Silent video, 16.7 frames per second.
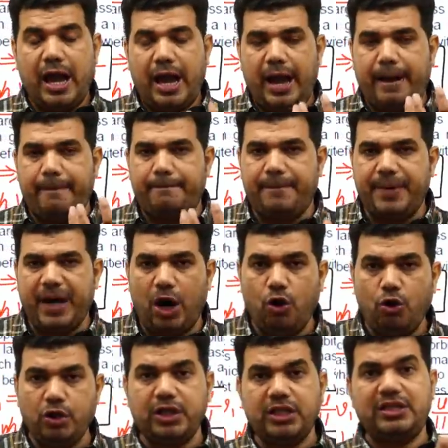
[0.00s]

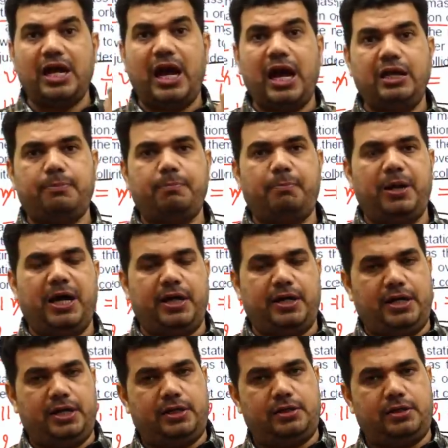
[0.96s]
about that
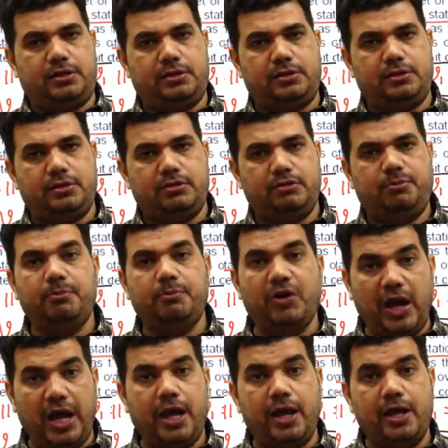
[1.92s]
planet.
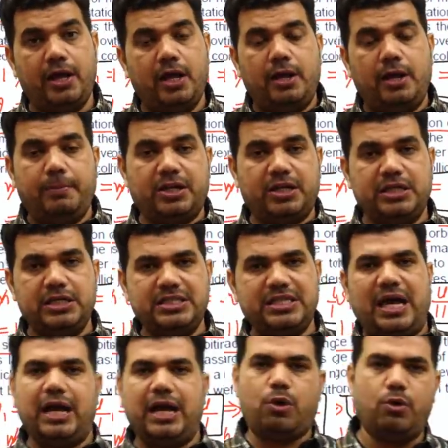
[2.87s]
Why? Because
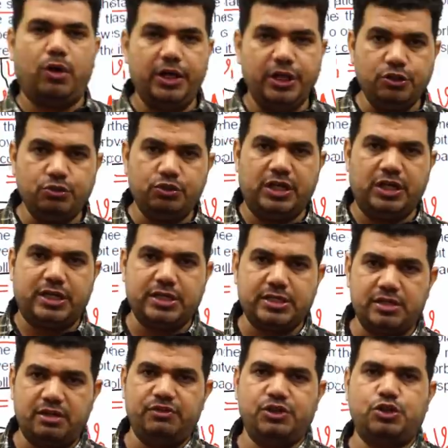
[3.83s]
according to the
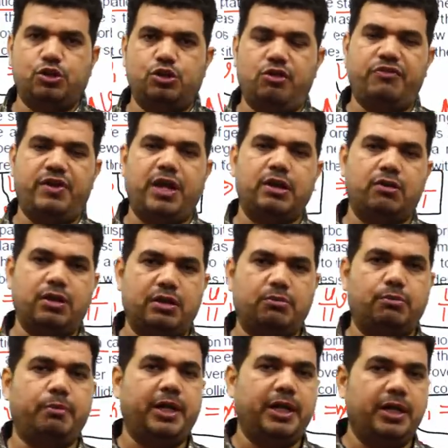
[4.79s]
conservation of angular
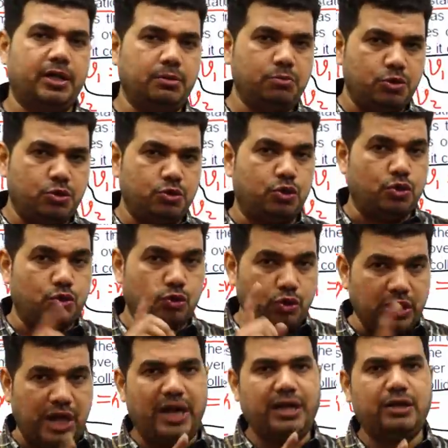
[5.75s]
momentum, you know
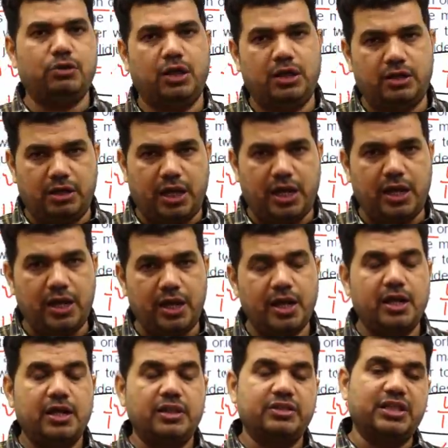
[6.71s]
that already,
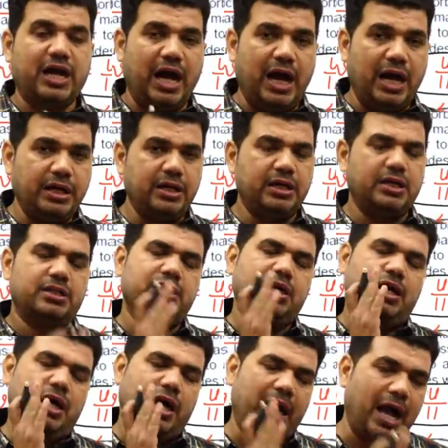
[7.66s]
that
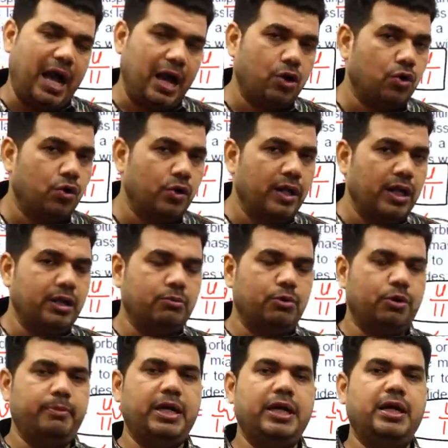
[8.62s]
the angular
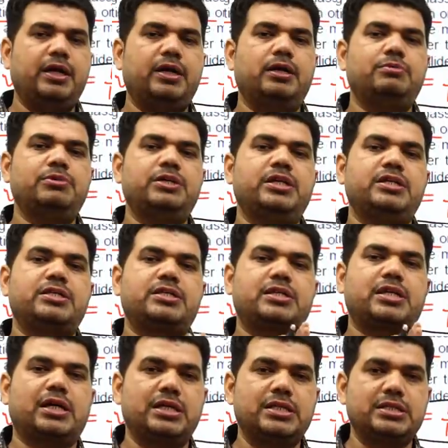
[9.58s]
momentum is
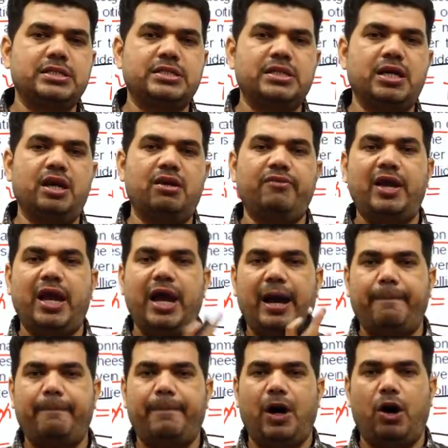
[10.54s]
conserved
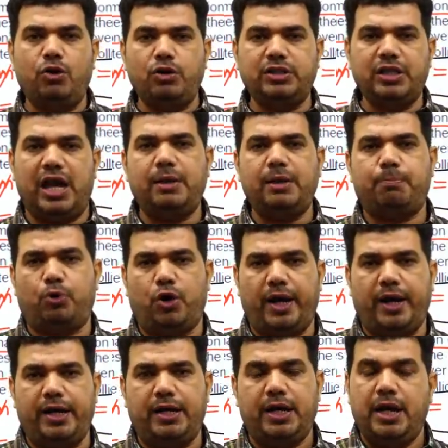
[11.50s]
about that
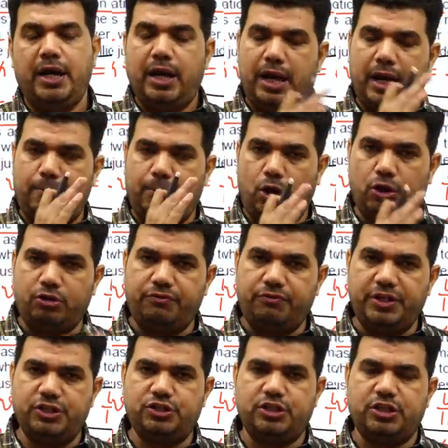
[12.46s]
point about
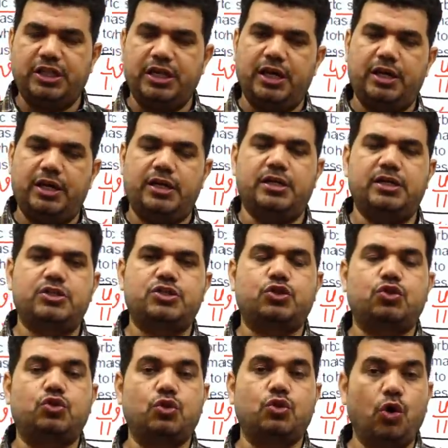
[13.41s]
which there is
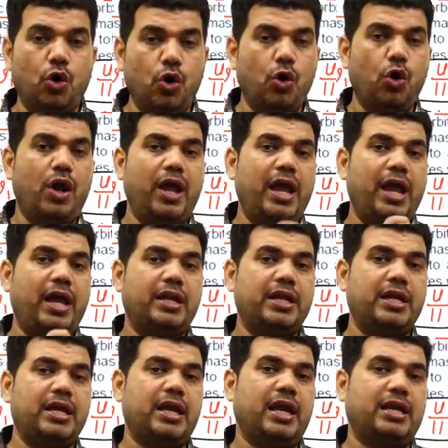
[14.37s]
no
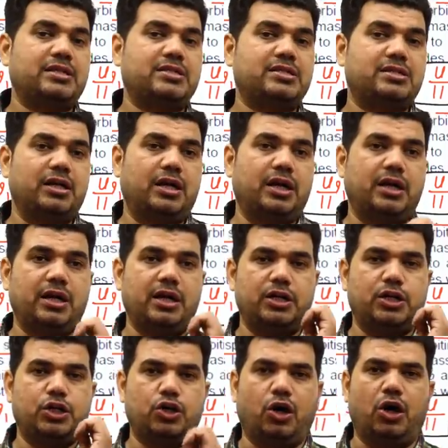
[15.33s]
any external
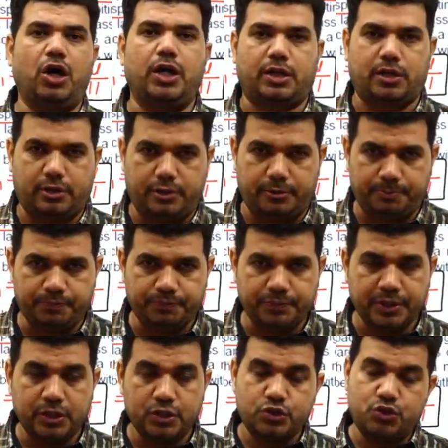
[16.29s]
torque.
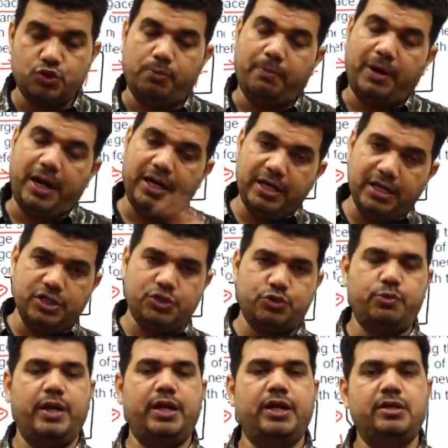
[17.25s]
So my dear
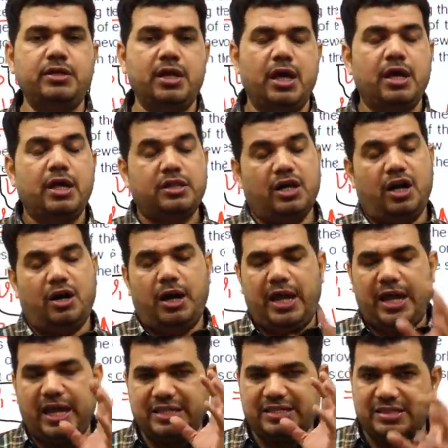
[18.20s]
student, the
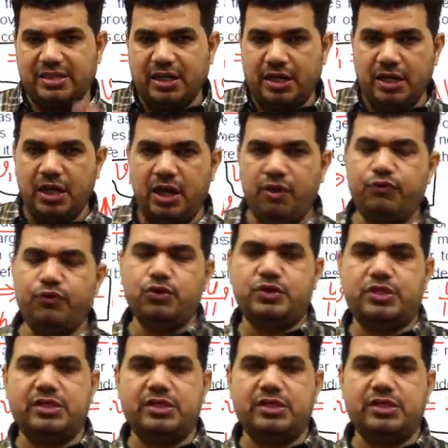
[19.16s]
external force